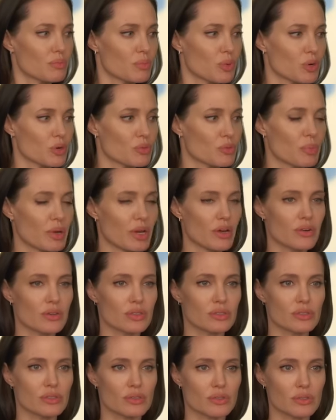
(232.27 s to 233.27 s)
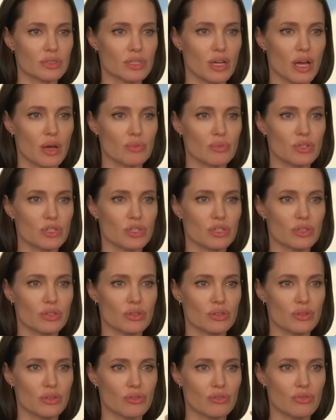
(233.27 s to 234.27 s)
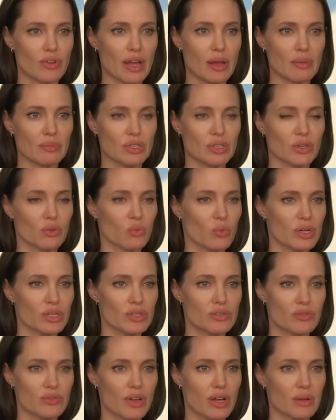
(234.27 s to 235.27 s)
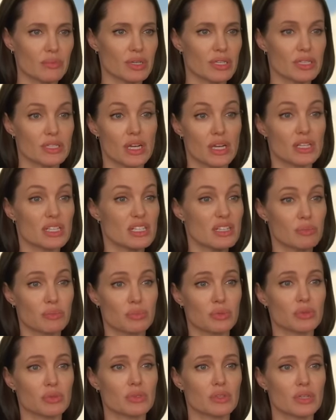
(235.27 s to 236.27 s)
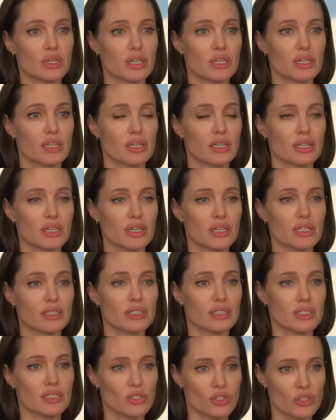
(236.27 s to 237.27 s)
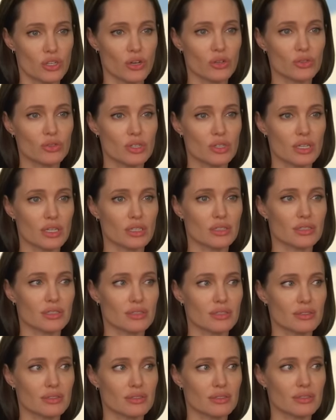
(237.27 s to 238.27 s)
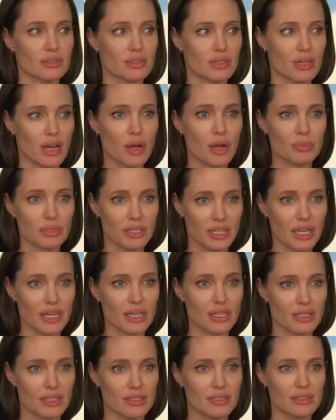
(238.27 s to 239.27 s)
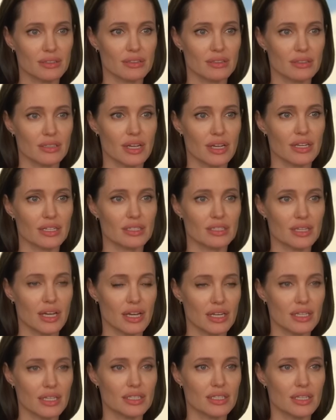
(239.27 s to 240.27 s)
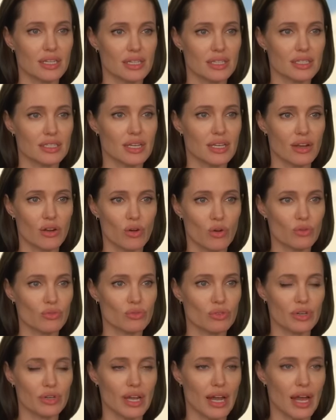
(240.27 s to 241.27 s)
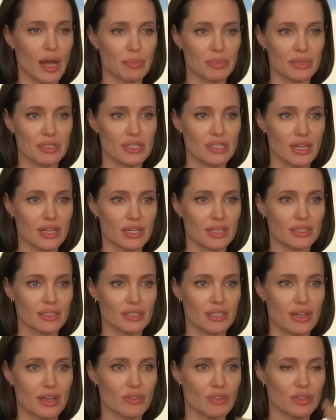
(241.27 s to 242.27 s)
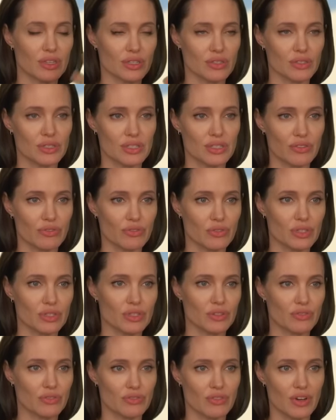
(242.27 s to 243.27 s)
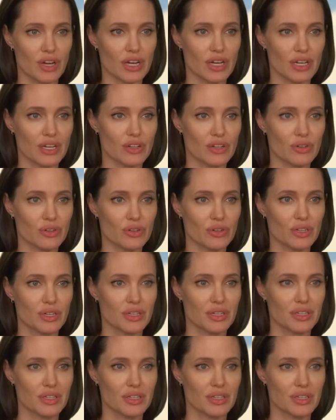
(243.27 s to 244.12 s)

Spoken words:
Birth parents or adoption or family and what is family. It's not simple. It shows that it's complicated and it's not easy and it's not over in a happy second and everything's different and fine or